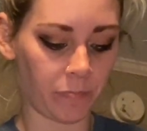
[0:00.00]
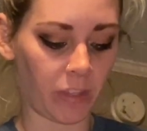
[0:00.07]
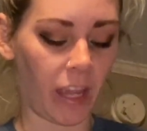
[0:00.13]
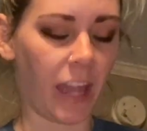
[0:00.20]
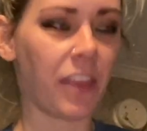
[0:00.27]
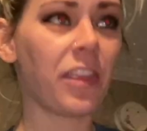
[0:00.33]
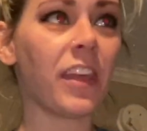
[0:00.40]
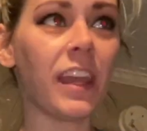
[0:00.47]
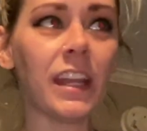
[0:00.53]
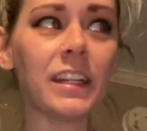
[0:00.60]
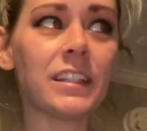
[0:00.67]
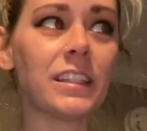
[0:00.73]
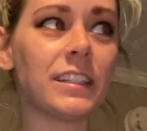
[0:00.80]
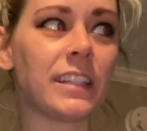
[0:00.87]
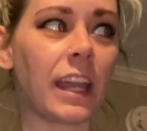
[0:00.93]
I think
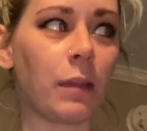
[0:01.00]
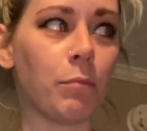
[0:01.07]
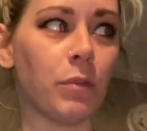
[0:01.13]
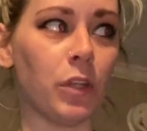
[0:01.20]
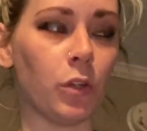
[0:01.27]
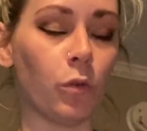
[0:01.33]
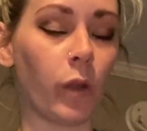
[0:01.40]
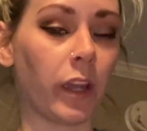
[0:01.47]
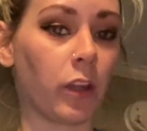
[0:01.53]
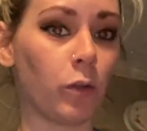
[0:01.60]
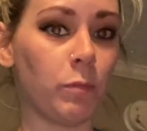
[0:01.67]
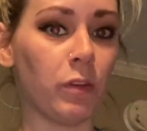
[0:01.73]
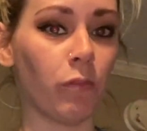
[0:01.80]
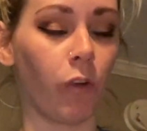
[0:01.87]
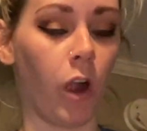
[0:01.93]
it's a debut, I could
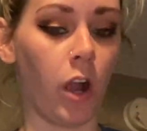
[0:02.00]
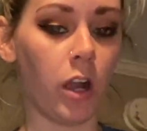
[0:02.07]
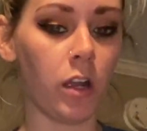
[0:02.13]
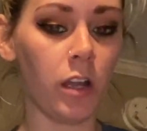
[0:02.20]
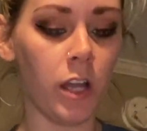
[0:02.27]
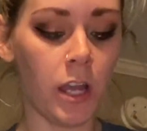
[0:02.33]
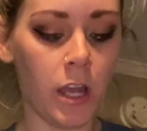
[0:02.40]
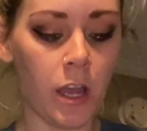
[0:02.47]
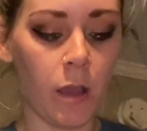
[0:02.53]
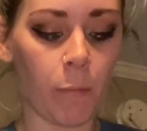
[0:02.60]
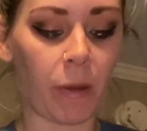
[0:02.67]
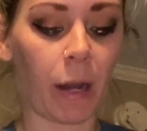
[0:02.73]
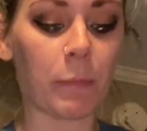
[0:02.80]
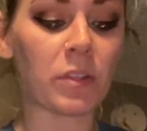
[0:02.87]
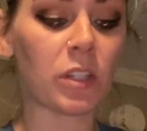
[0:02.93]
be wrong,
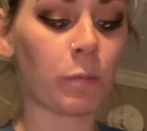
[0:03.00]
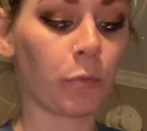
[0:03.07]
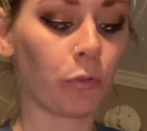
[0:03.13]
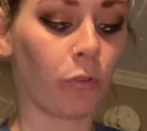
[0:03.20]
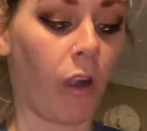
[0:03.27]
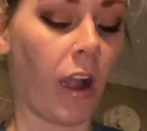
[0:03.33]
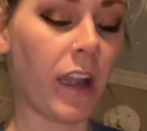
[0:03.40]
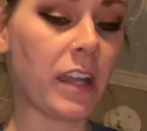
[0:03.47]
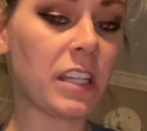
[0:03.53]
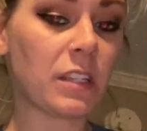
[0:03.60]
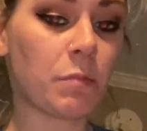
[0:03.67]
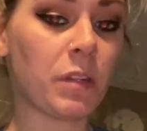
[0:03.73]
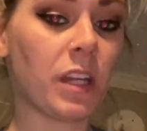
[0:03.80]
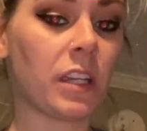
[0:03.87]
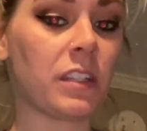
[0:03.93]
but I'm surprised
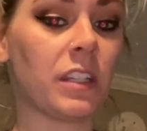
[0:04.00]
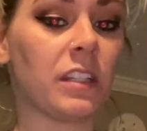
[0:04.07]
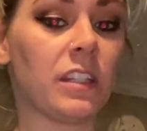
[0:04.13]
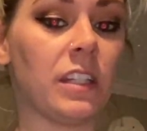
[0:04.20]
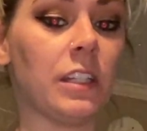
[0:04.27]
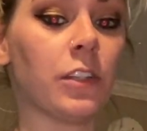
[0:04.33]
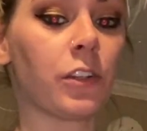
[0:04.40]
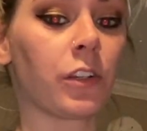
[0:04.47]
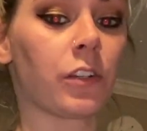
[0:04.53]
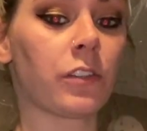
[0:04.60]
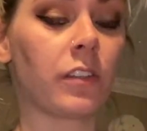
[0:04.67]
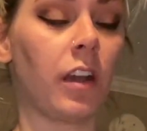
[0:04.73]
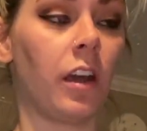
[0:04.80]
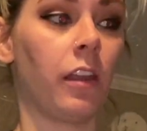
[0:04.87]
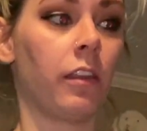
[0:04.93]
because it teeters
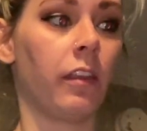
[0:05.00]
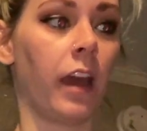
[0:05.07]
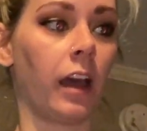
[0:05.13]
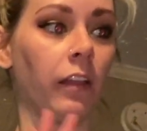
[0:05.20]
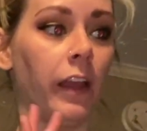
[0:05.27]
on that